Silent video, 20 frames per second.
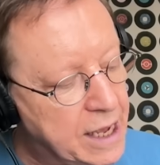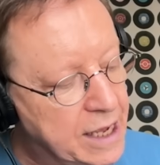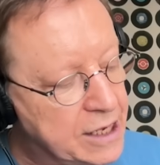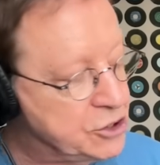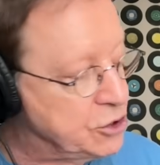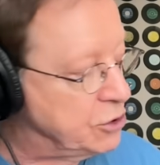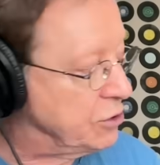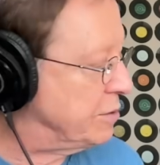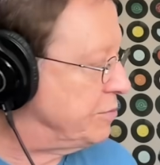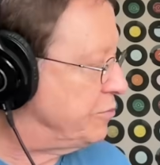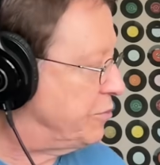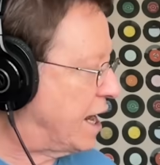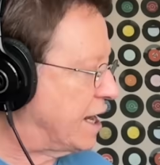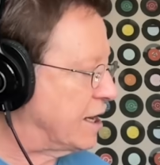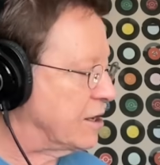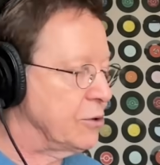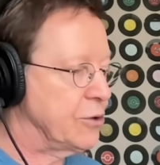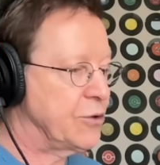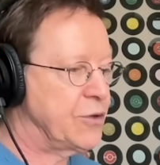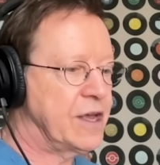John in
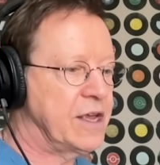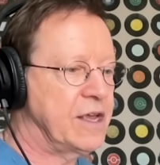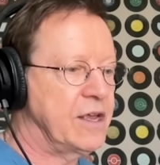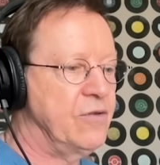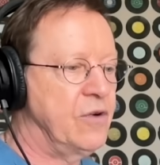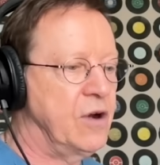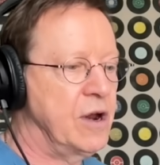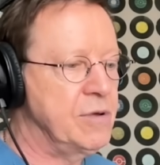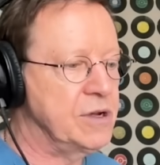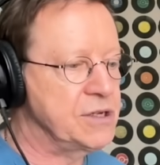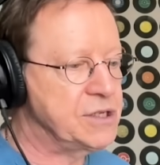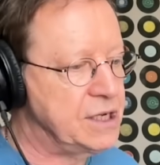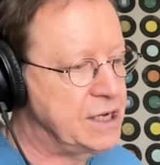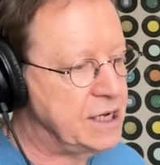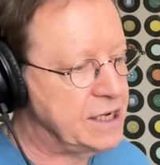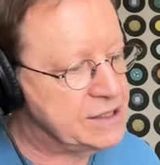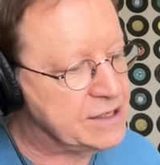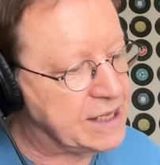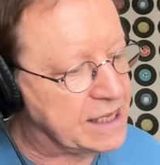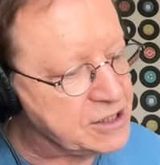Bracknell, thank you very much
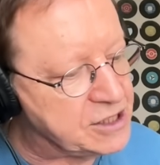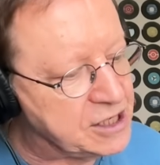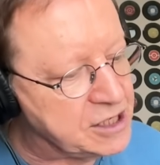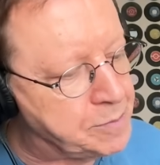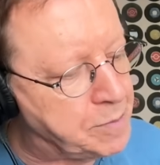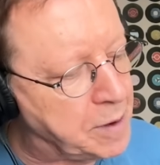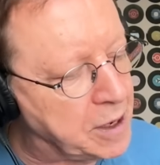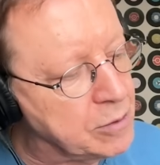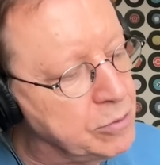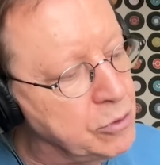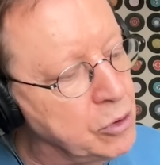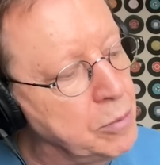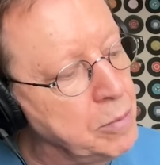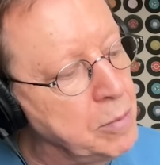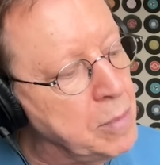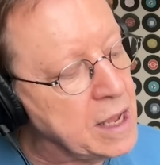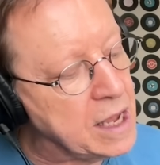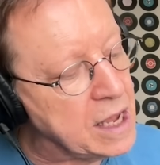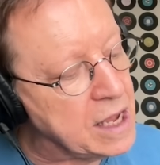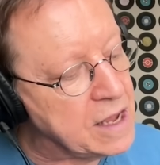indeed. So that's Despicable
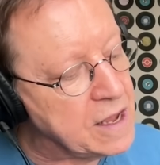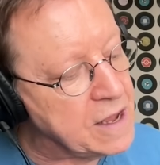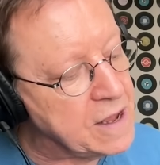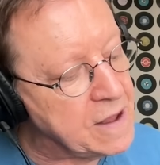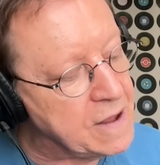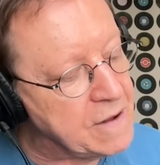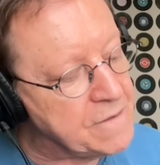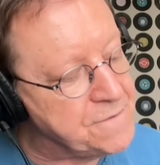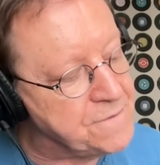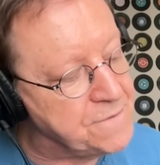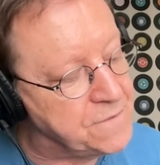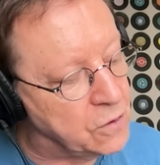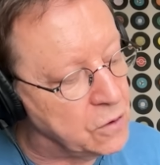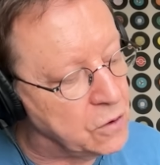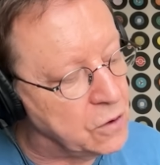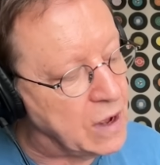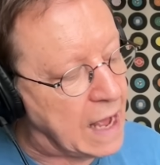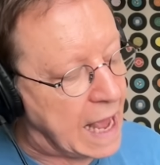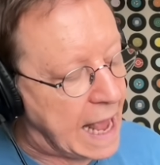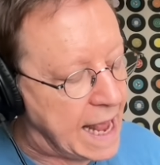Me
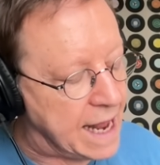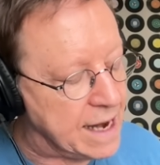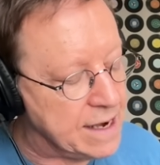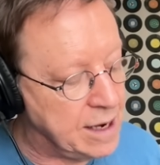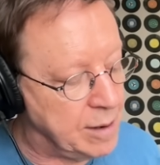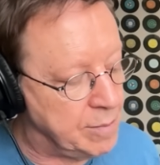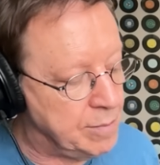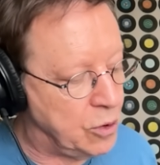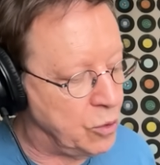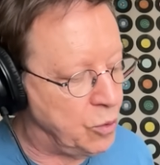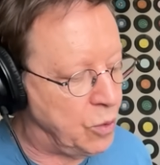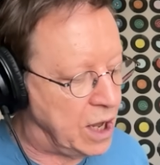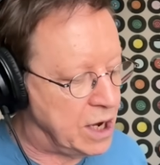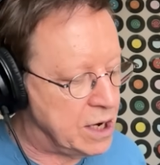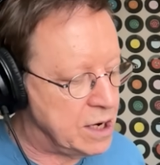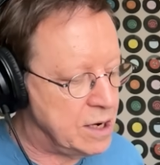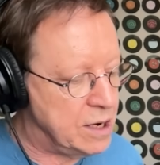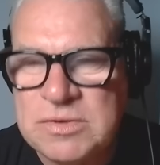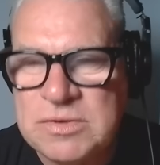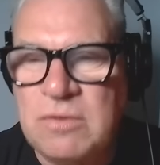4 at number one.